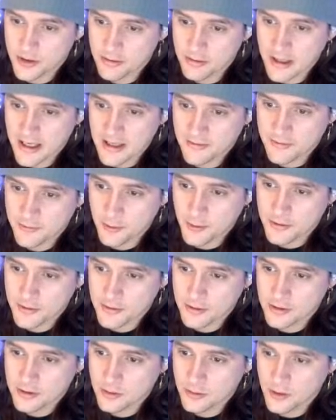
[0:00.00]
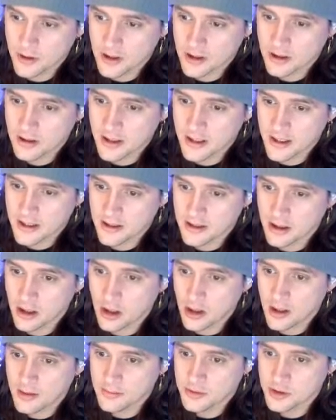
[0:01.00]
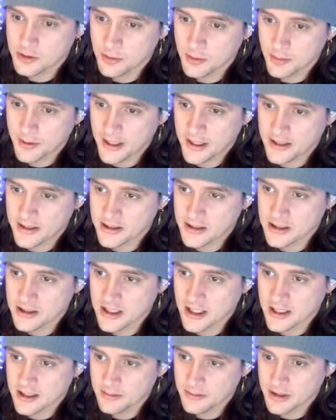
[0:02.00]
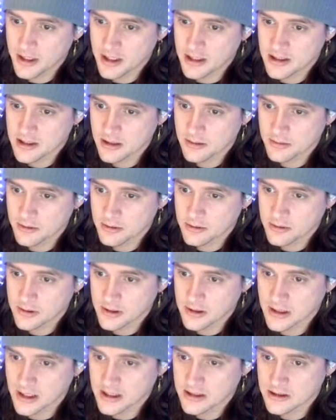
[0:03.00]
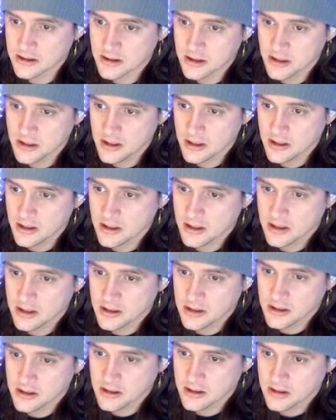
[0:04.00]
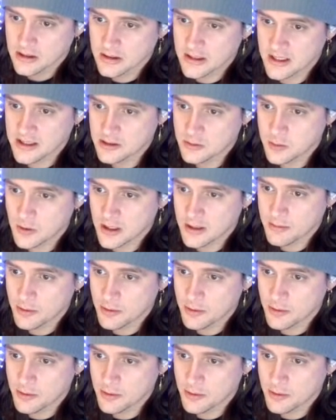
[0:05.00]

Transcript: Grant, 4-3-2-1. All right. Oh, I'm super behind in the chat. Let me catch up real quick. That's what I'm